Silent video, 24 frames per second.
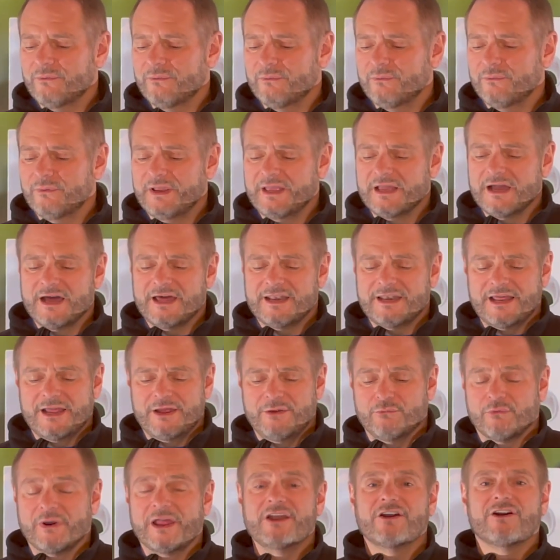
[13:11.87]
We got a
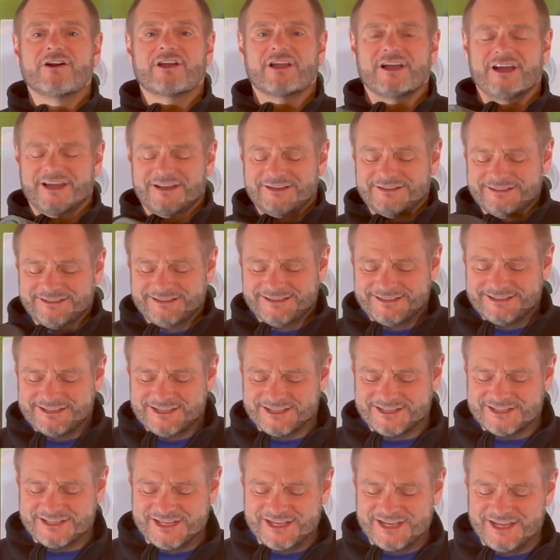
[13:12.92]
radar gun to
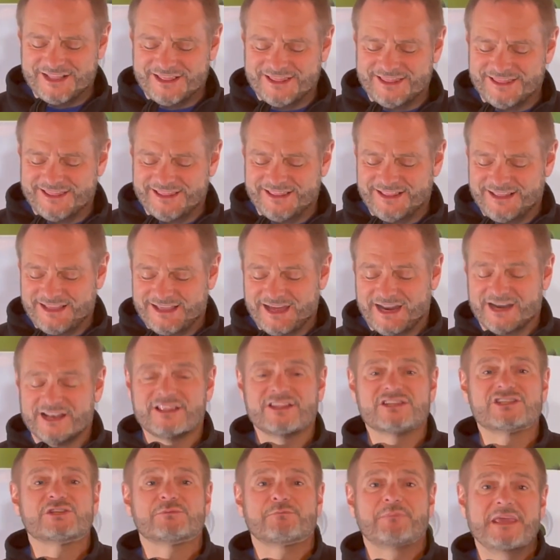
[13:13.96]
see kind of the
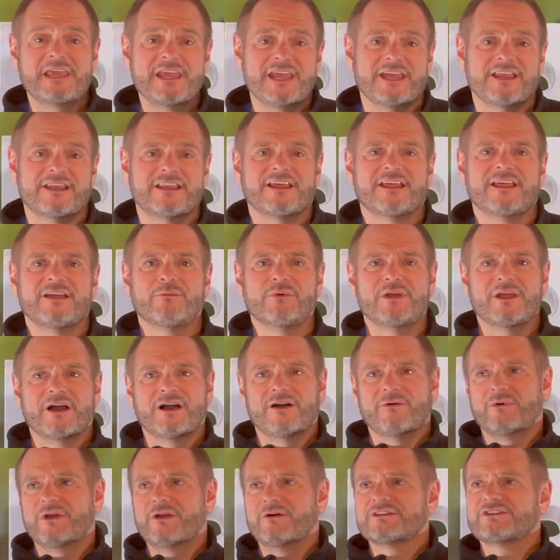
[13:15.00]
speed. We
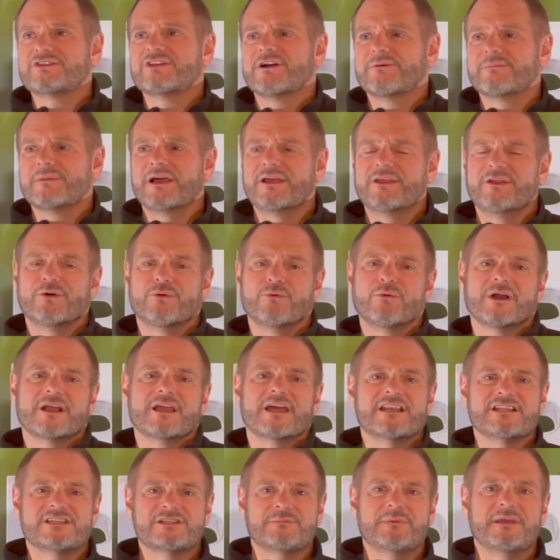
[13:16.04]
always talk about, what
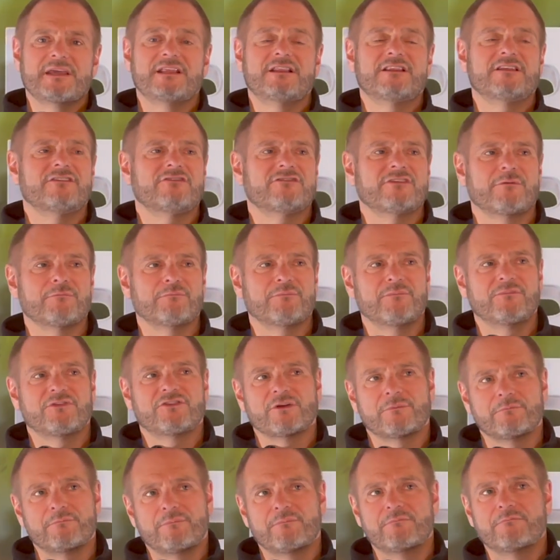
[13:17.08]
kind of speed.
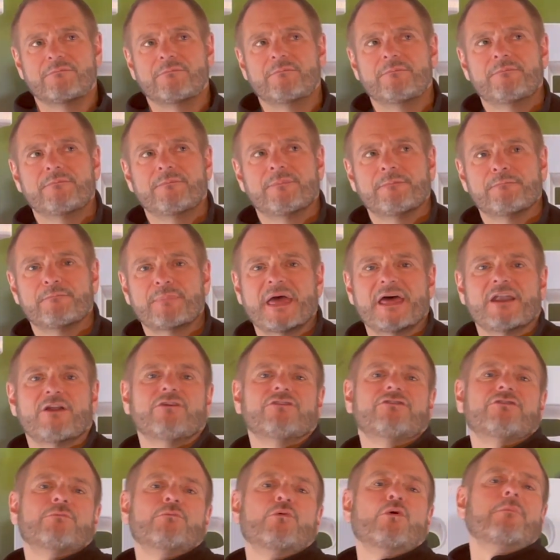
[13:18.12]
Some
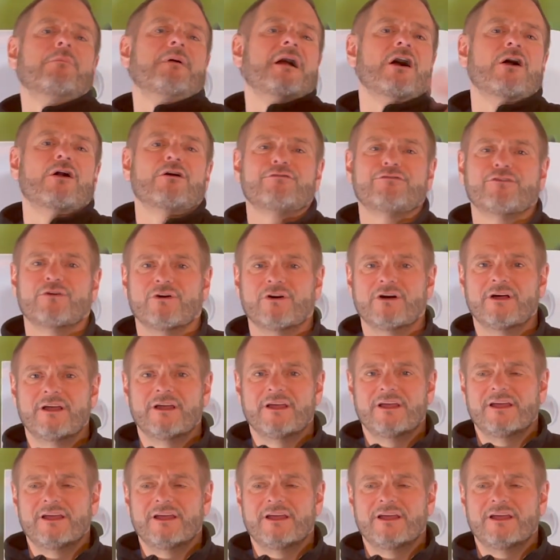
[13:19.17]
paddles are more powerful.